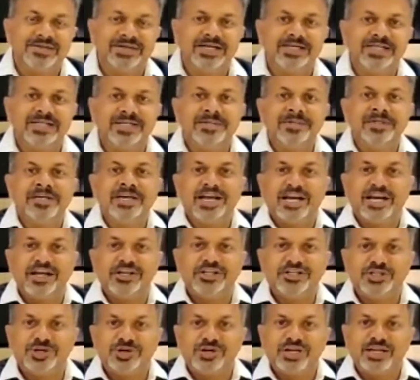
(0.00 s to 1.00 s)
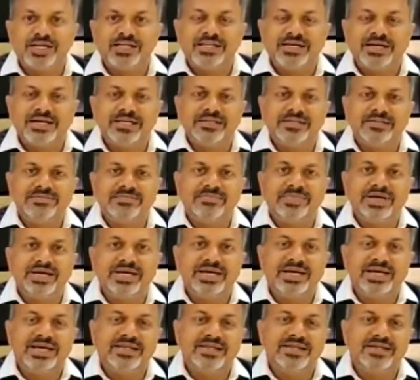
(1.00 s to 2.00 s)
right? Ensuring that
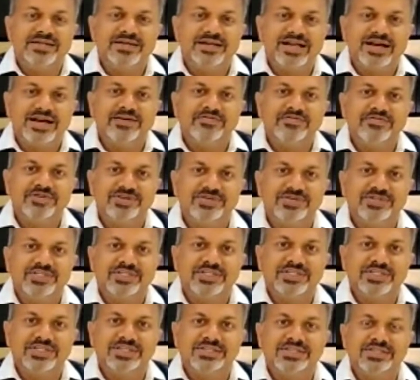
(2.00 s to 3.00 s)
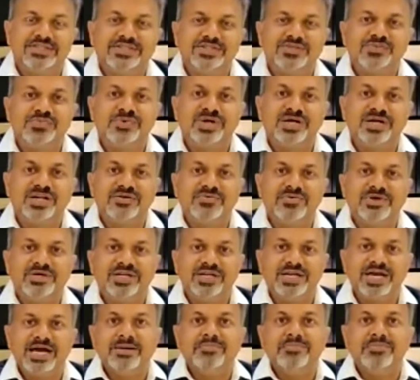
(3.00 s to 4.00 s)
making their life of senior citizens very
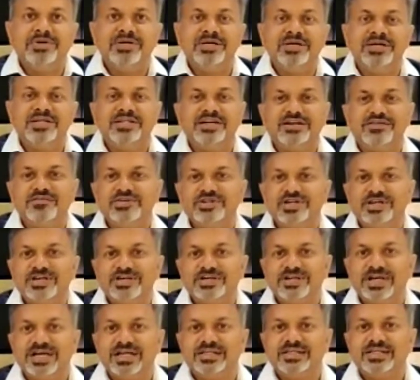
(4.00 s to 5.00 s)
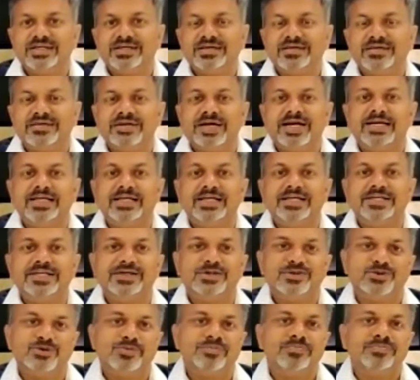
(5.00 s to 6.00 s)
very happy and convenient and then right at
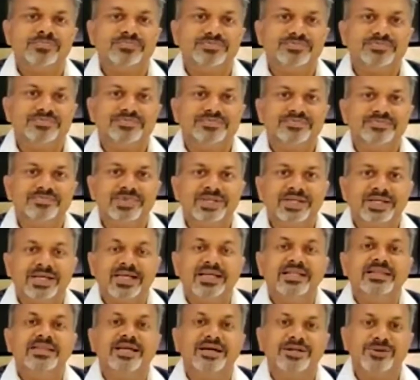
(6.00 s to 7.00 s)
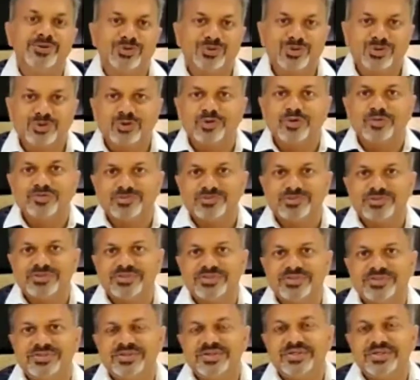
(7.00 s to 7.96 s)
their home, in their own homes.